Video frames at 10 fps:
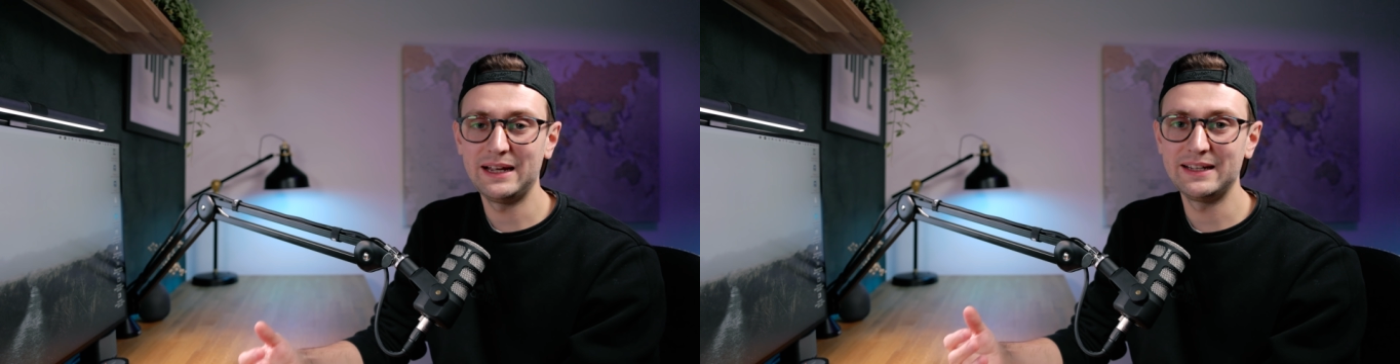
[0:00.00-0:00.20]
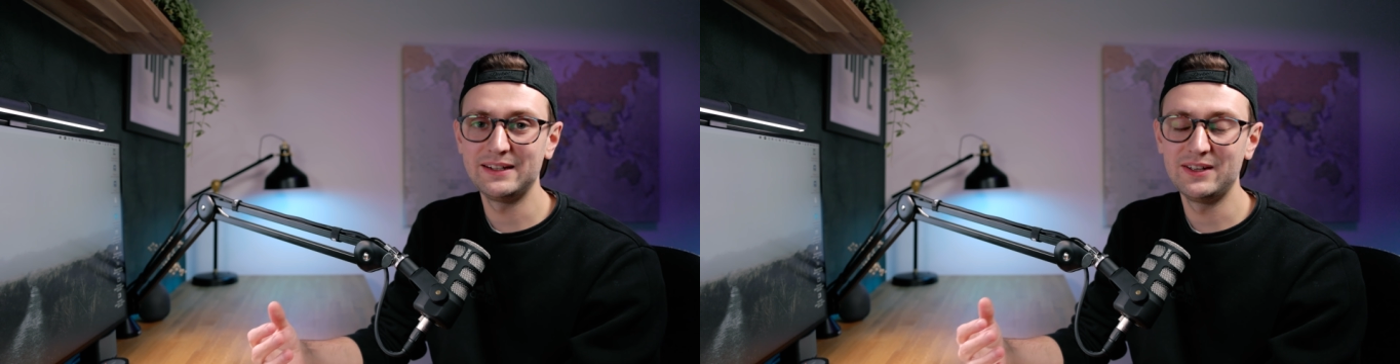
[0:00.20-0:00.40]

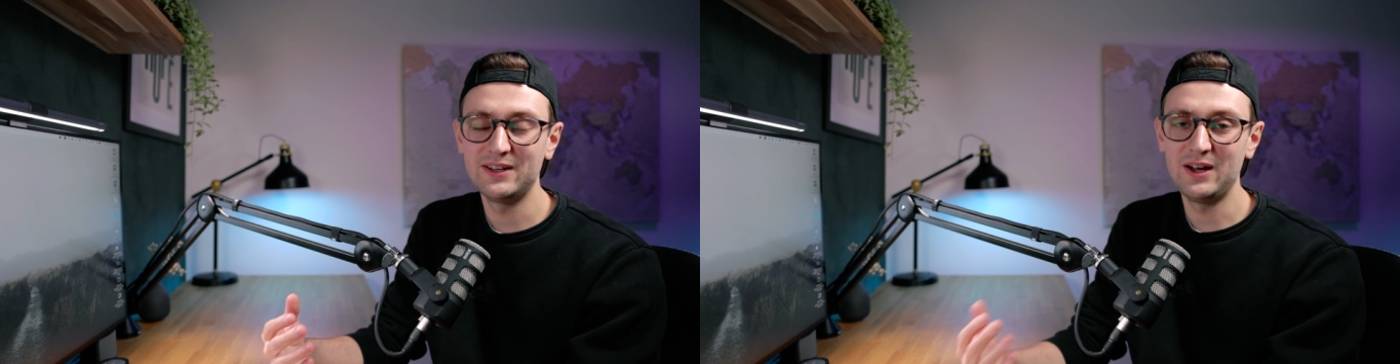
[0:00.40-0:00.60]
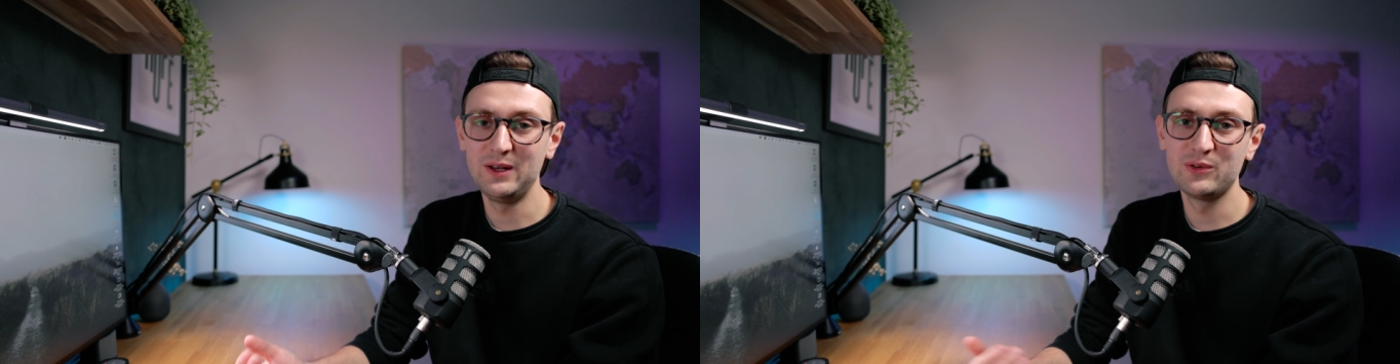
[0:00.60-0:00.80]
and
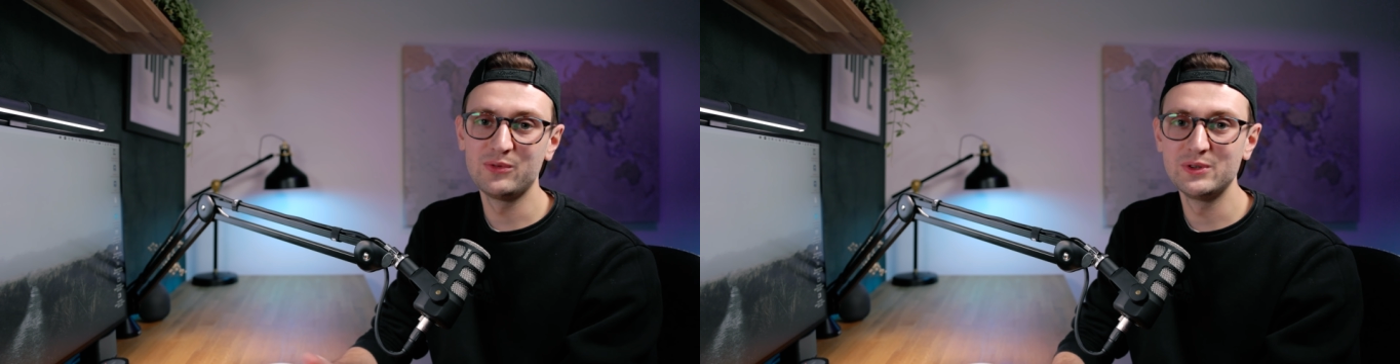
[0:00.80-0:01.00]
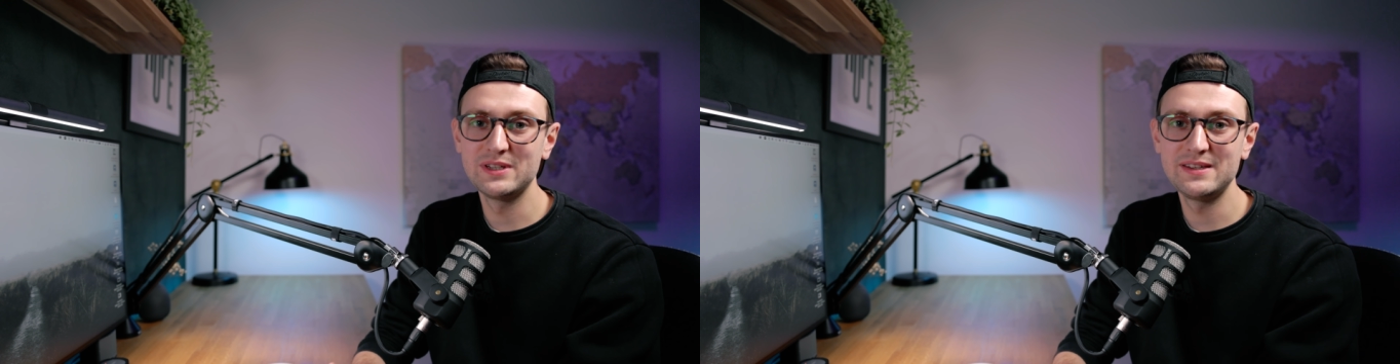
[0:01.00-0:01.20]
I look
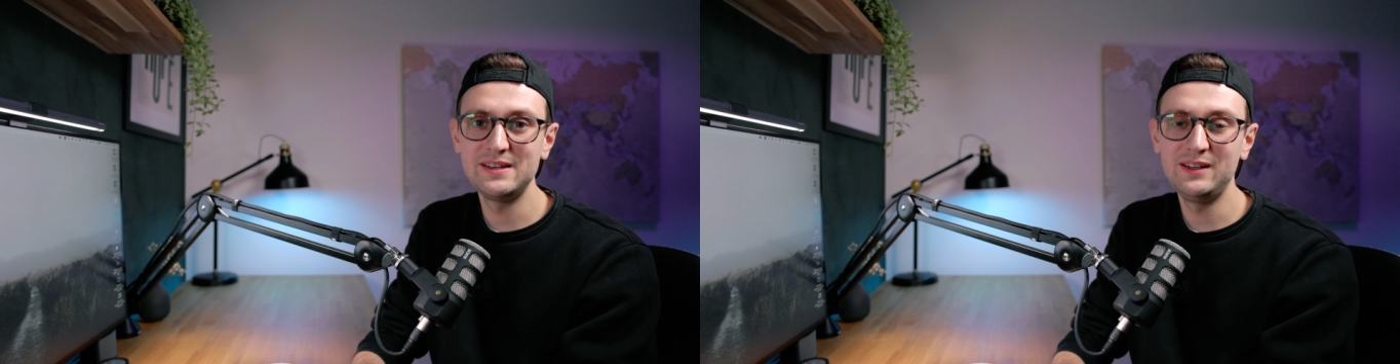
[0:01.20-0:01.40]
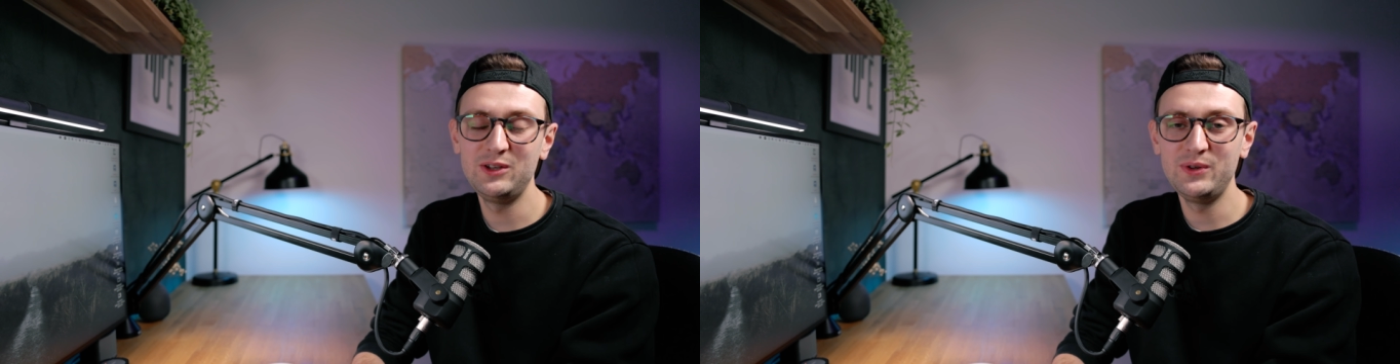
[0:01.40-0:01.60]
forward to
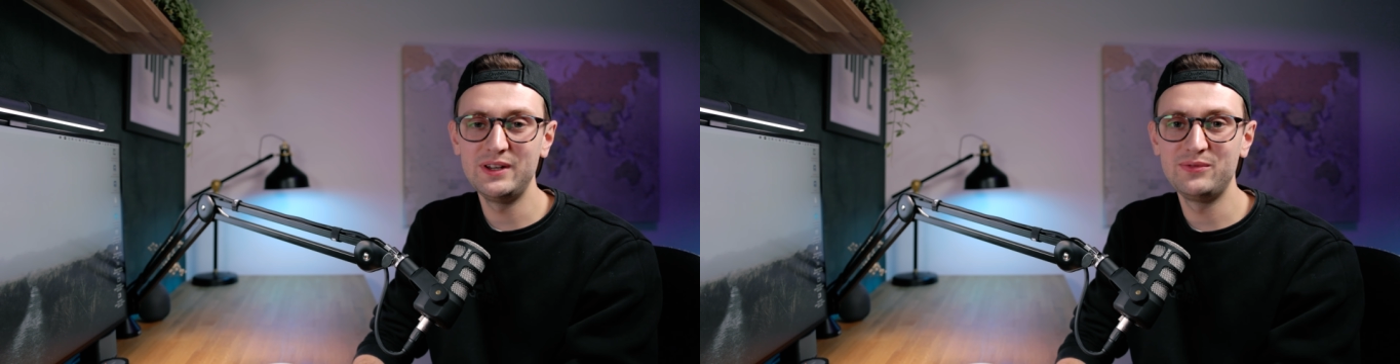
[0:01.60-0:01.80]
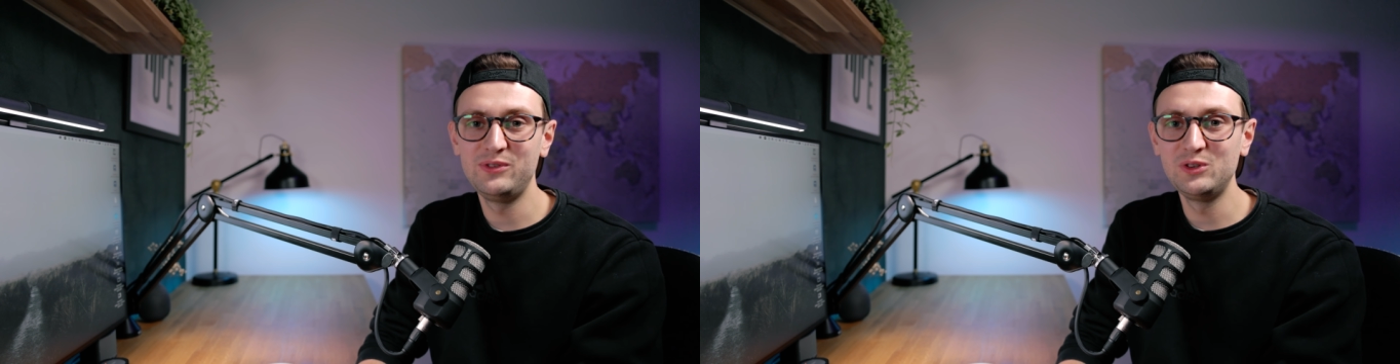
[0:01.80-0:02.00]
seeing you
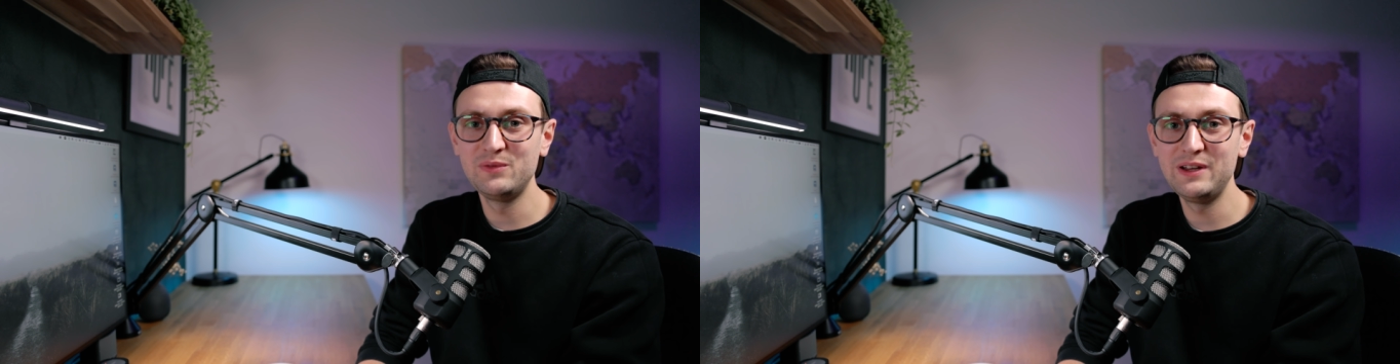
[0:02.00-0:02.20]
in a future